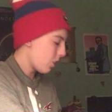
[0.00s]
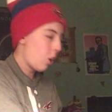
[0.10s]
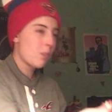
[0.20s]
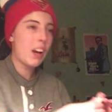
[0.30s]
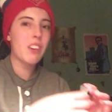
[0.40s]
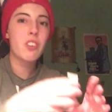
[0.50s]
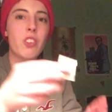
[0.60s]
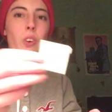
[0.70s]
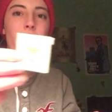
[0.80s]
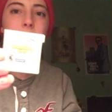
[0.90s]
Hometown
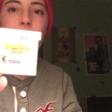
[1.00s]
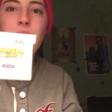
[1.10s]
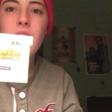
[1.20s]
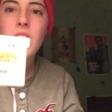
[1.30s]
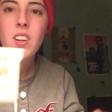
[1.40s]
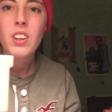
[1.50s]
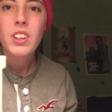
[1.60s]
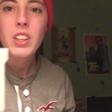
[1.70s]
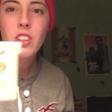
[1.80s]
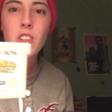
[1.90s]
Story.
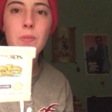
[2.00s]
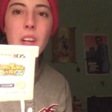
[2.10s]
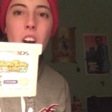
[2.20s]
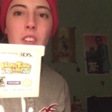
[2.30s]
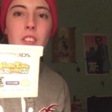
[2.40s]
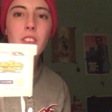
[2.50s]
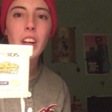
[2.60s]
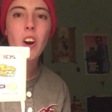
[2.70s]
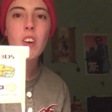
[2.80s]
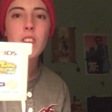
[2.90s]
This is a spin-off of,
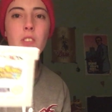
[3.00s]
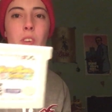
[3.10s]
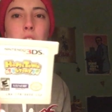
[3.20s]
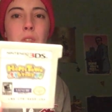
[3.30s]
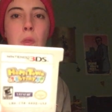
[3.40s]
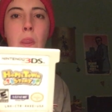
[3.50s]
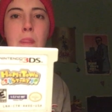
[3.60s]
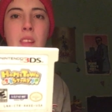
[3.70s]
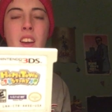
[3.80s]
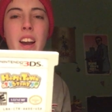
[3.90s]
like, Harvest Moon.
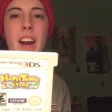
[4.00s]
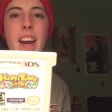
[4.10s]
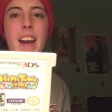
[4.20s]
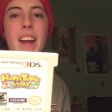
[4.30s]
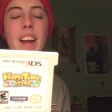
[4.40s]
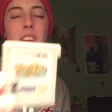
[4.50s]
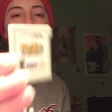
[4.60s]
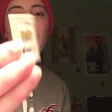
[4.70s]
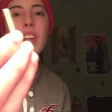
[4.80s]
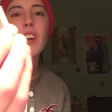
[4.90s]
And I
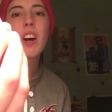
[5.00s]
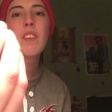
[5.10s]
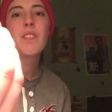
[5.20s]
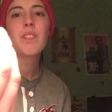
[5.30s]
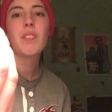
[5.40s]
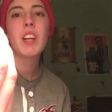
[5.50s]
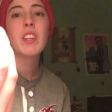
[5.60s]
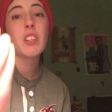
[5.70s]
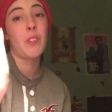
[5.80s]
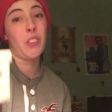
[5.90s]
haven't played a ton, but
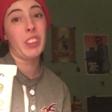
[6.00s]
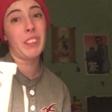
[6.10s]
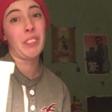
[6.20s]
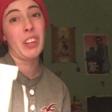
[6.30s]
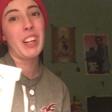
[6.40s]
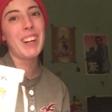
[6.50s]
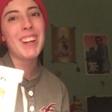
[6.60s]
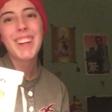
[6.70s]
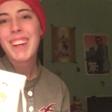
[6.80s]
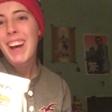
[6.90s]
it is really pretty
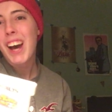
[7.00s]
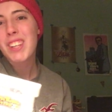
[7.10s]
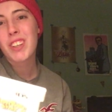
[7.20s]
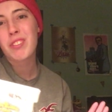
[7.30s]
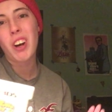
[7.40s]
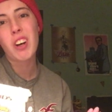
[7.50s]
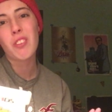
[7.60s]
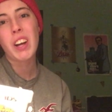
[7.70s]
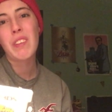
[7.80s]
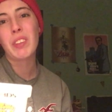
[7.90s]
good so far
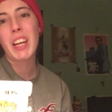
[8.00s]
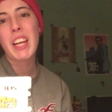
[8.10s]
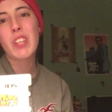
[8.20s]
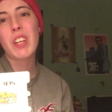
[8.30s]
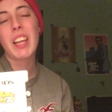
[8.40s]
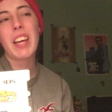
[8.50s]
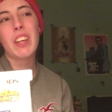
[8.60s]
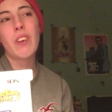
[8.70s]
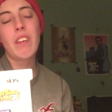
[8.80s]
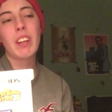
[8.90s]
of what I played, you can like
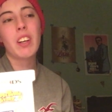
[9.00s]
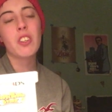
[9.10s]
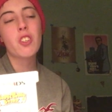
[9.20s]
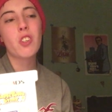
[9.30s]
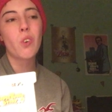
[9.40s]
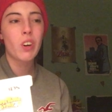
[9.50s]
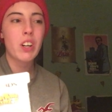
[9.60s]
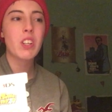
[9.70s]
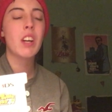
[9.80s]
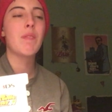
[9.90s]
you have like a store
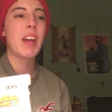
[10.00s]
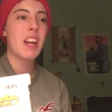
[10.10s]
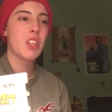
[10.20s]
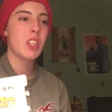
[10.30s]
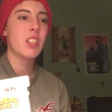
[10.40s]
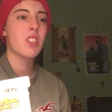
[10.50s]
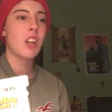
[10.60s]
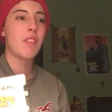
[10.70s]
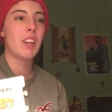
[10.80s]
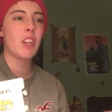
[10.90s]
and you gotta manage it and
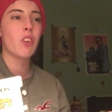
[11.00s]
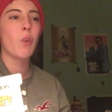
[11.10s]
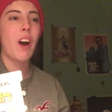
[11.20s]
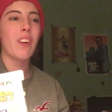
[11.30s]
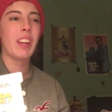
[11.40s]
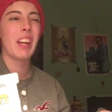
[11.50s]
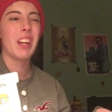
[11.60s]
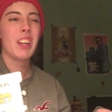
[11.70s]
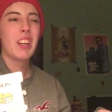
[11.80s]
stuff, and then you can go out and like